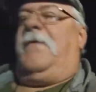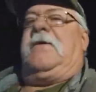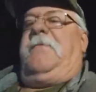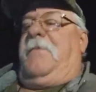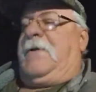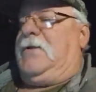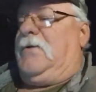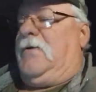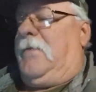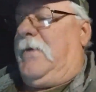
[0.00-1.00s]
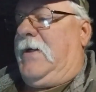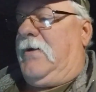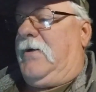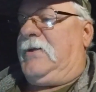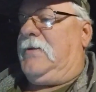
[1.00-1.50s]
can fix it over here
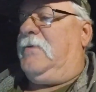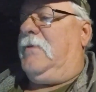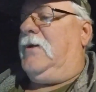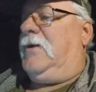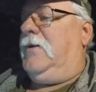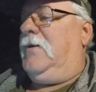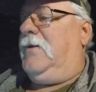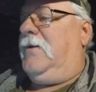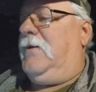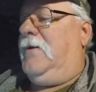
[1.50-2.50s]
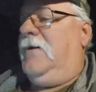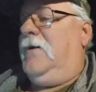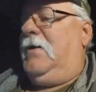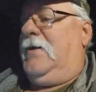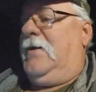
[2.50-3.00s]
on this one.
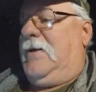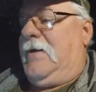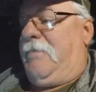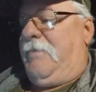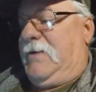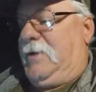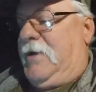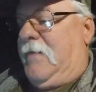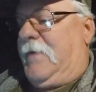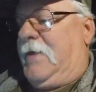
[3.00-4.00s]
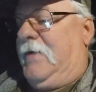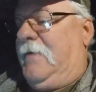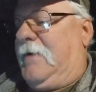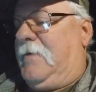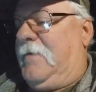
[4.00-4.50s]
That pissed me off. I didn't even
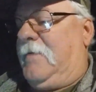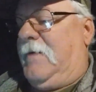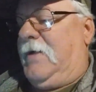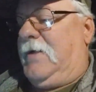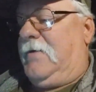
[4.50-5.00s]
get to read it.